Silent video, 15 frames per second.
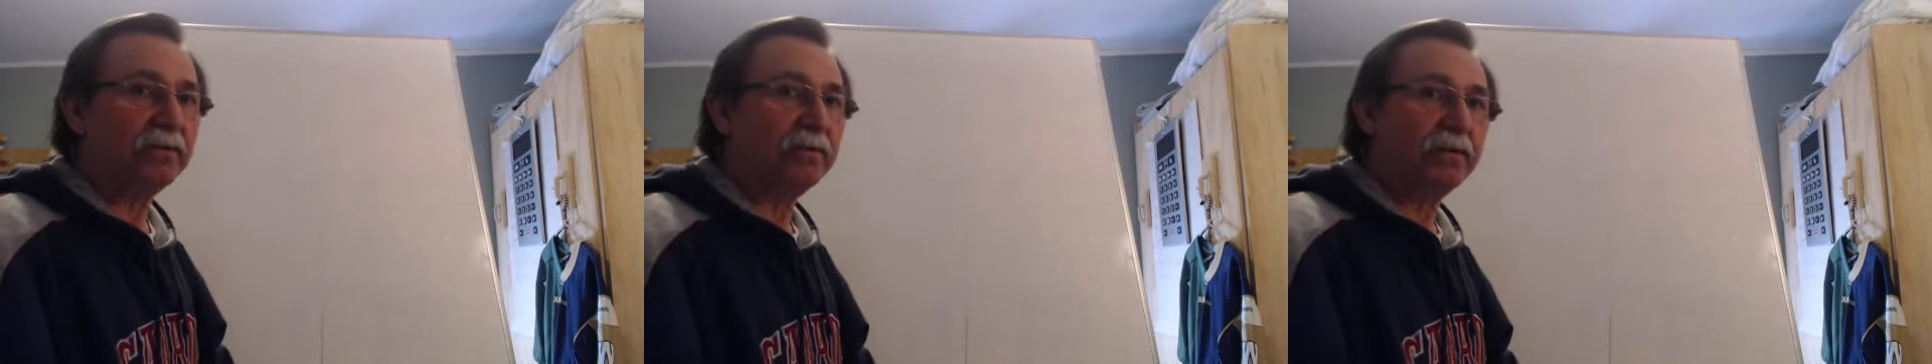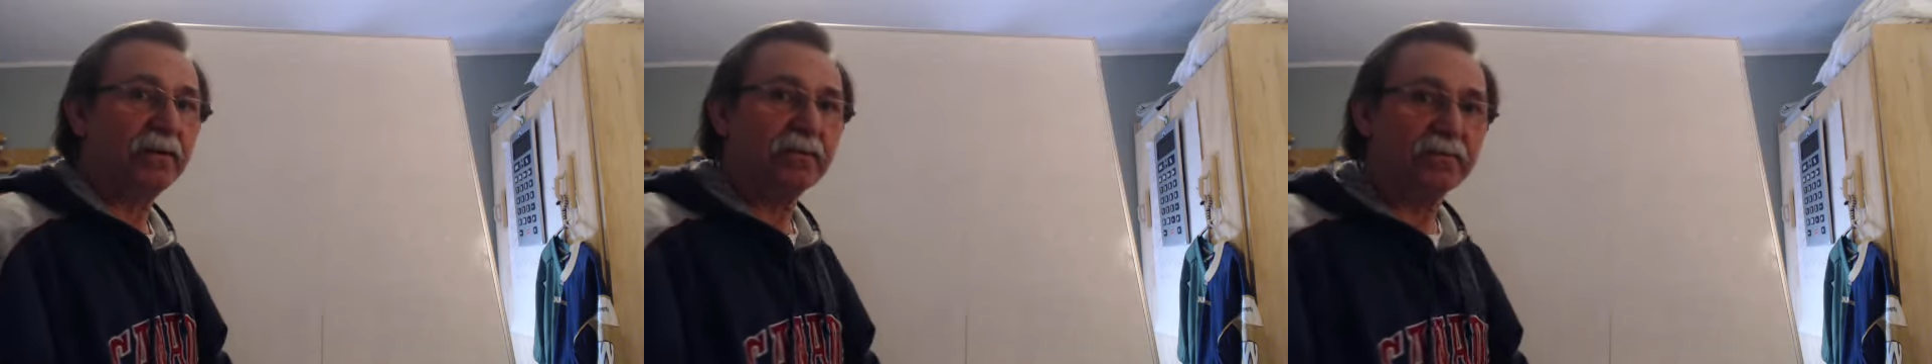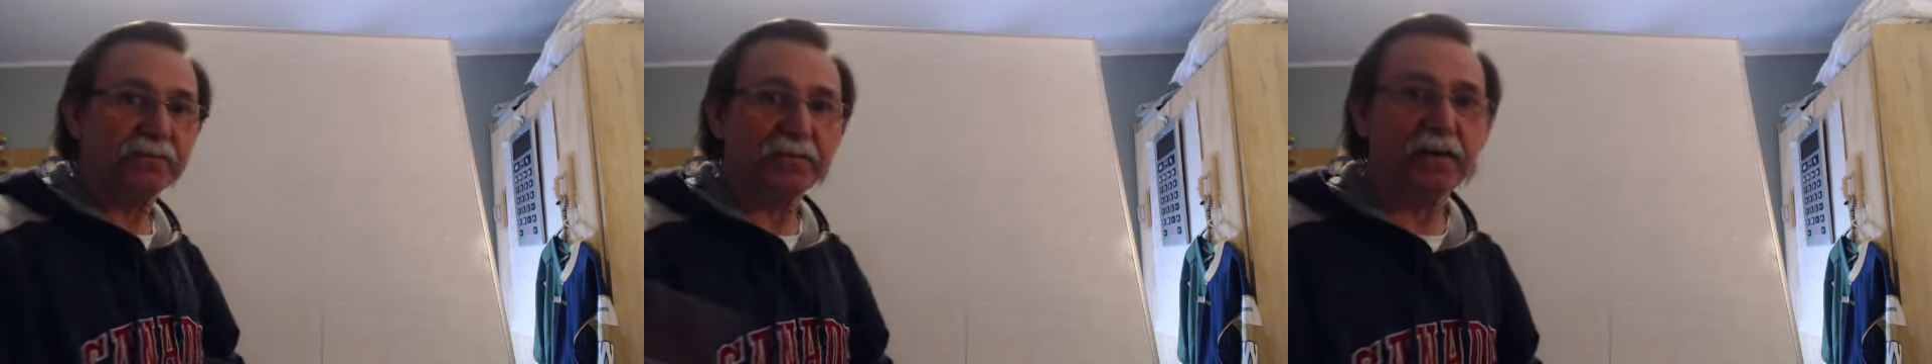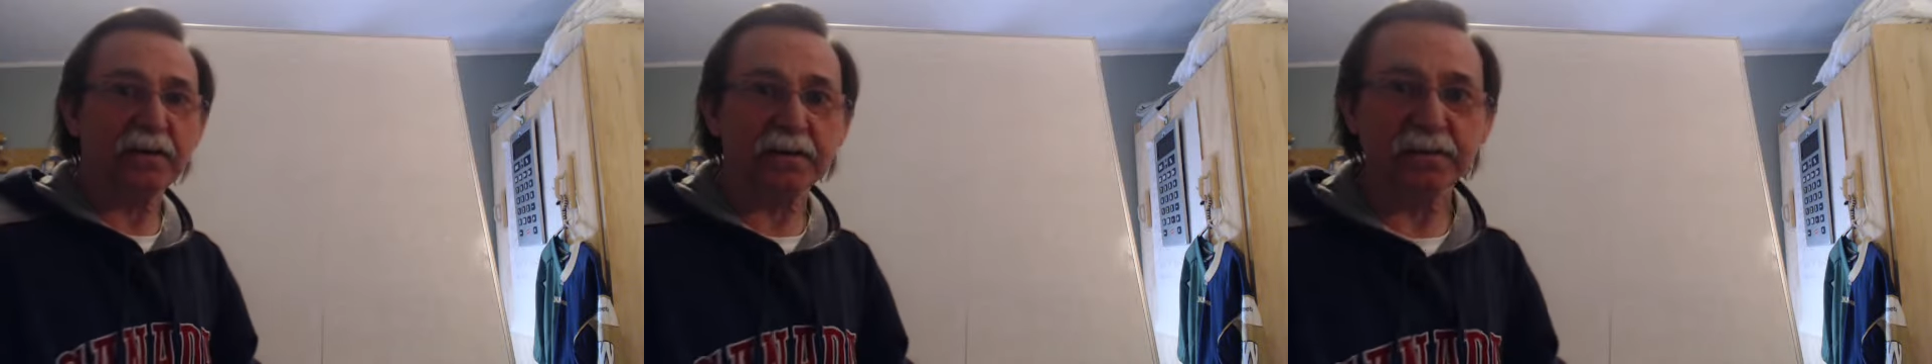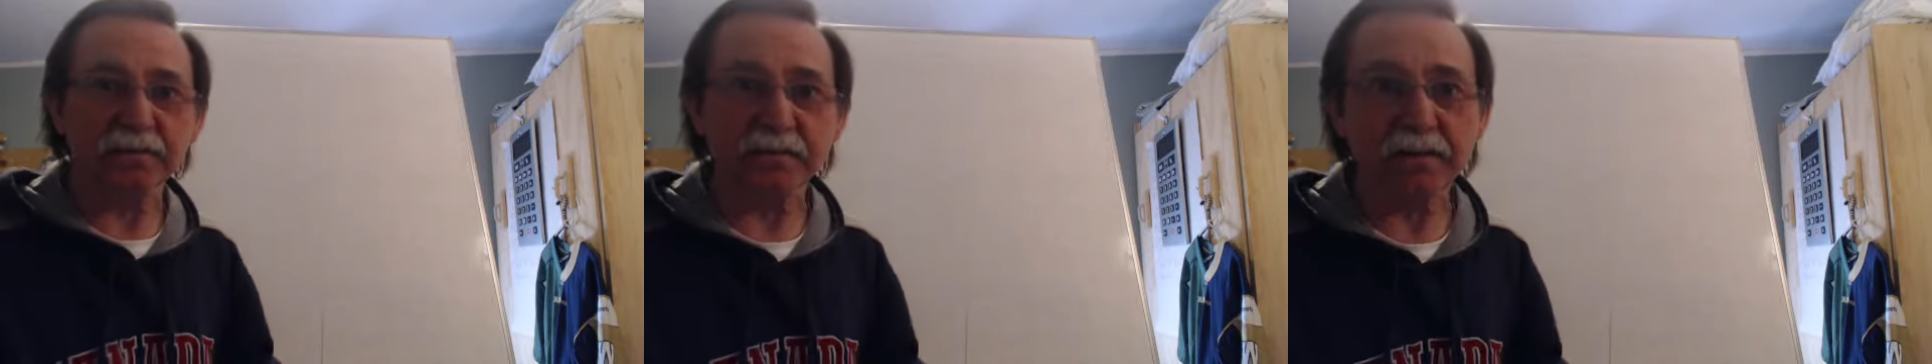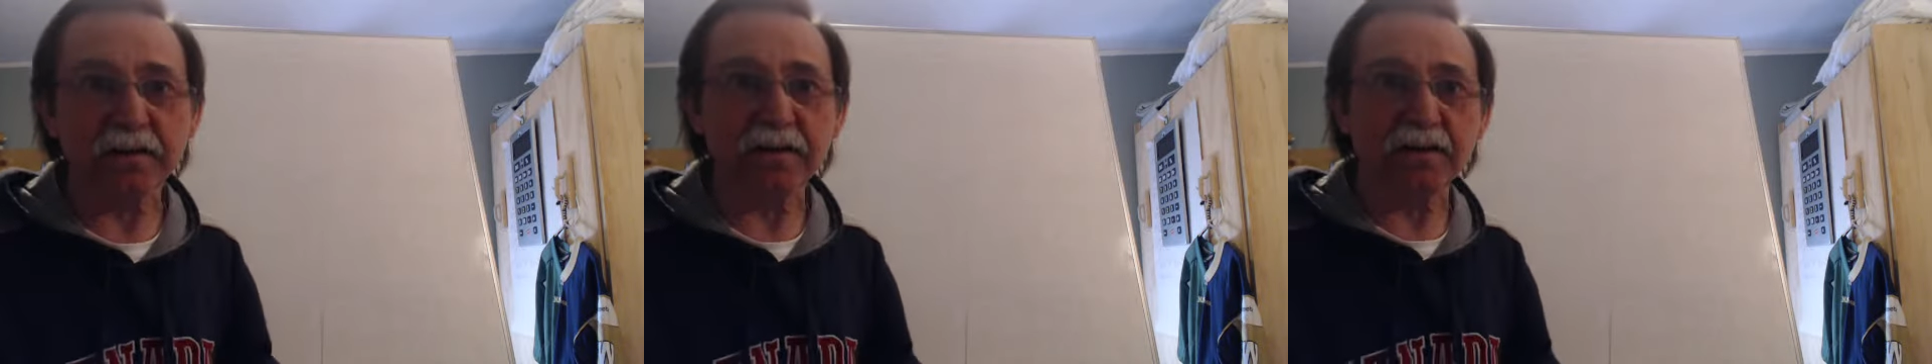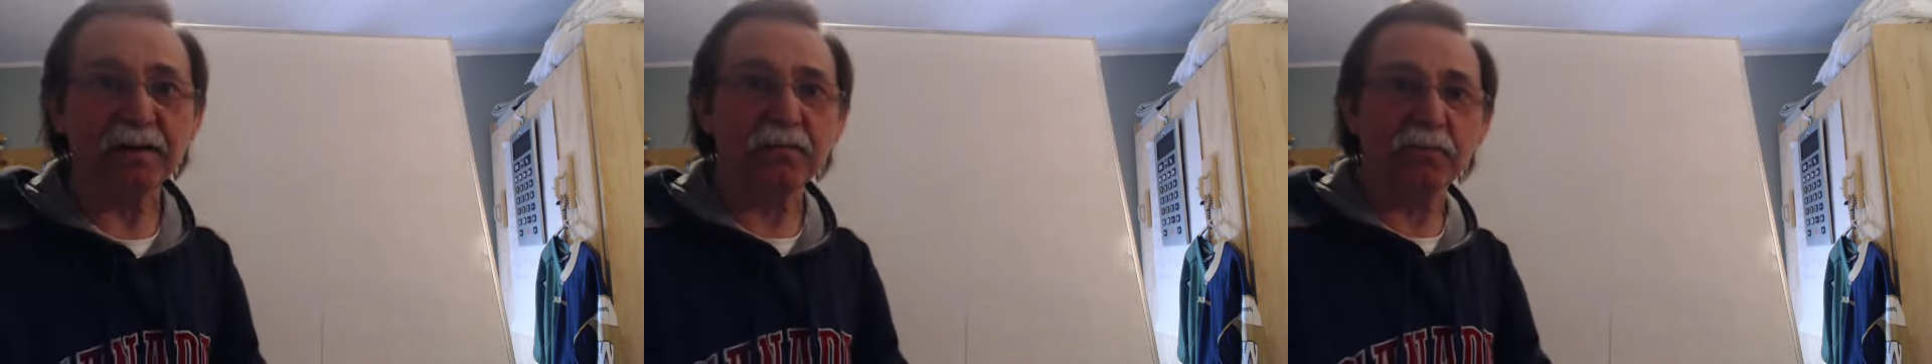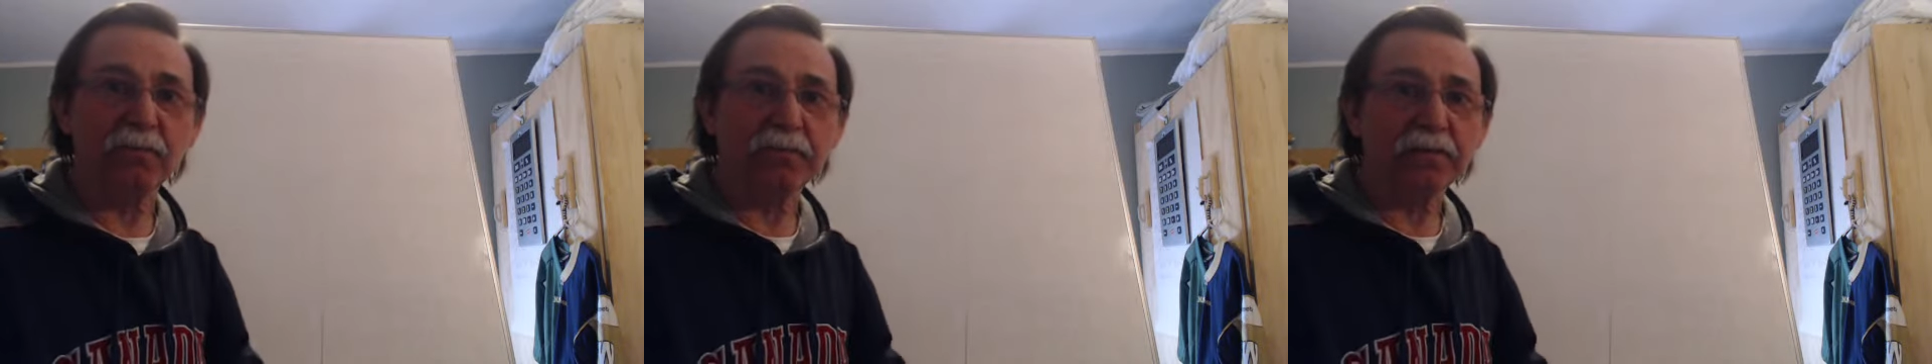in the other side of the
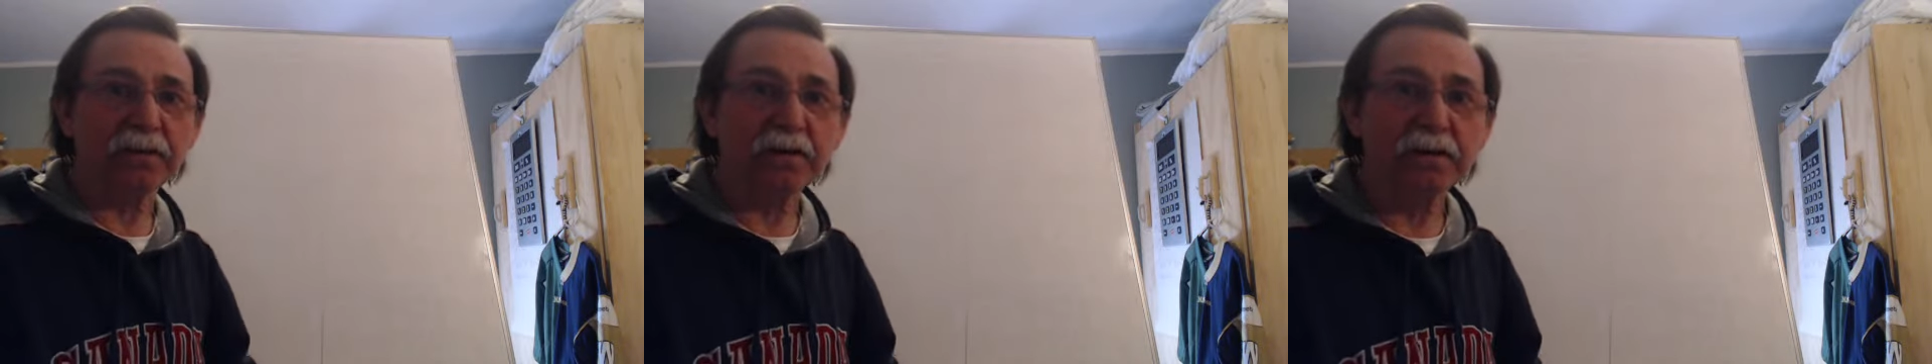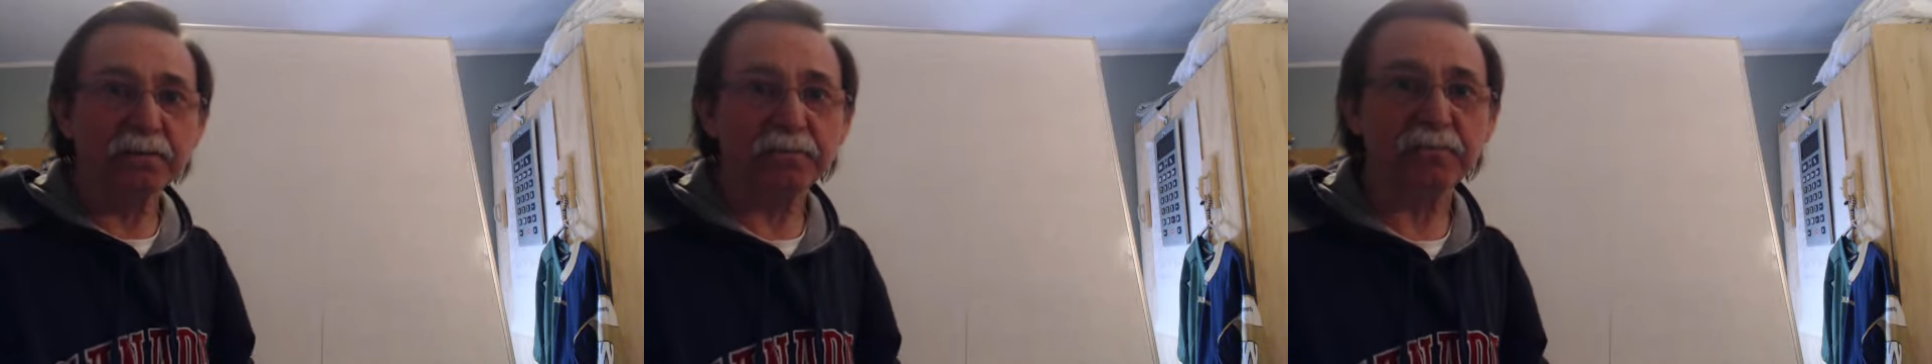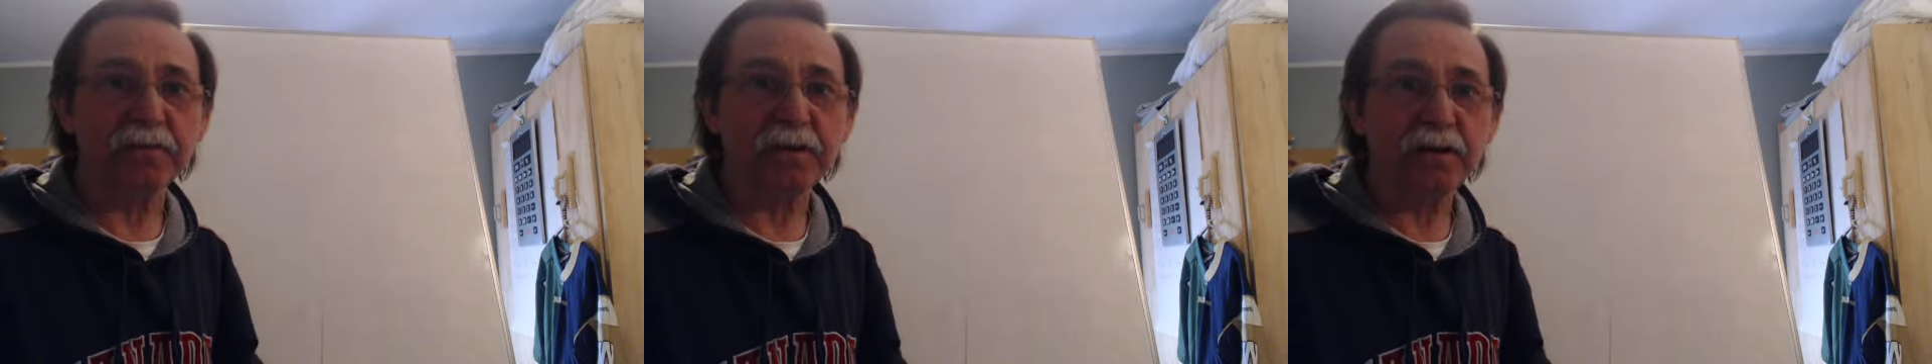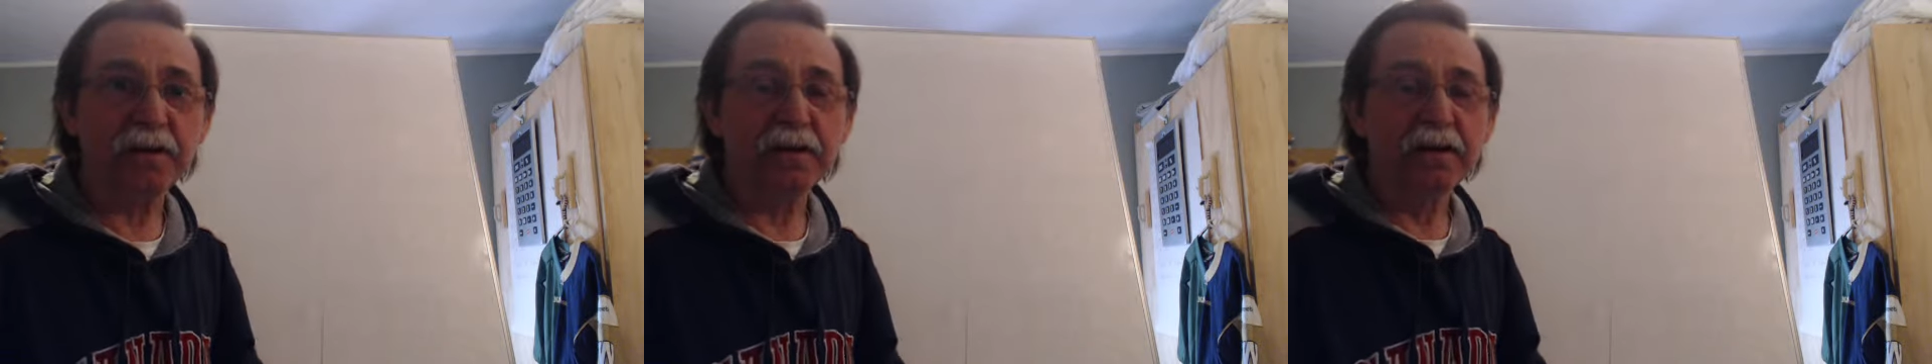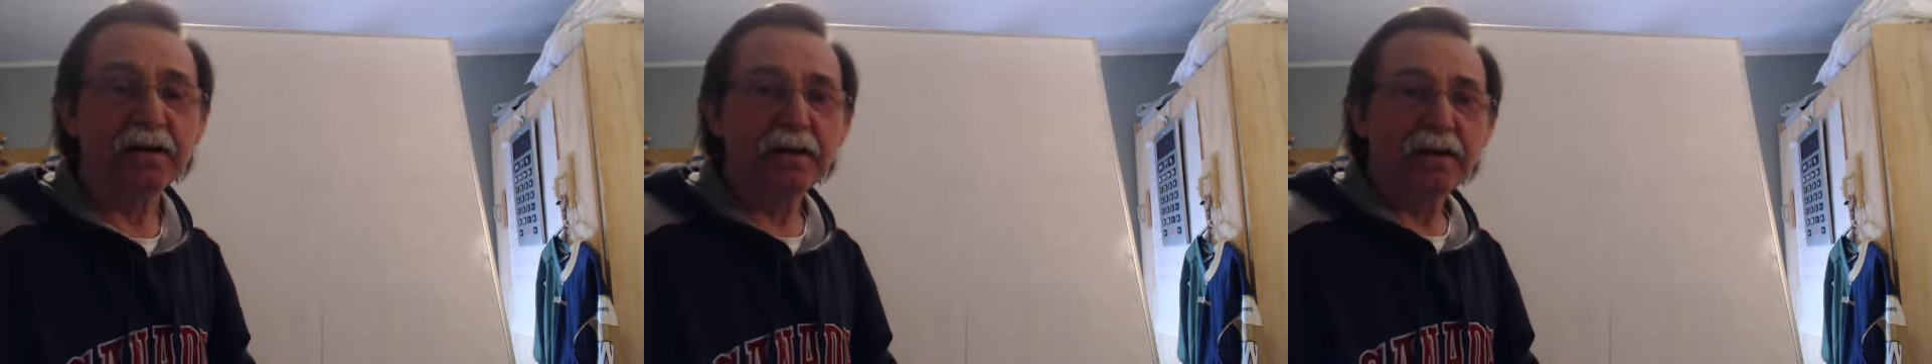city or the country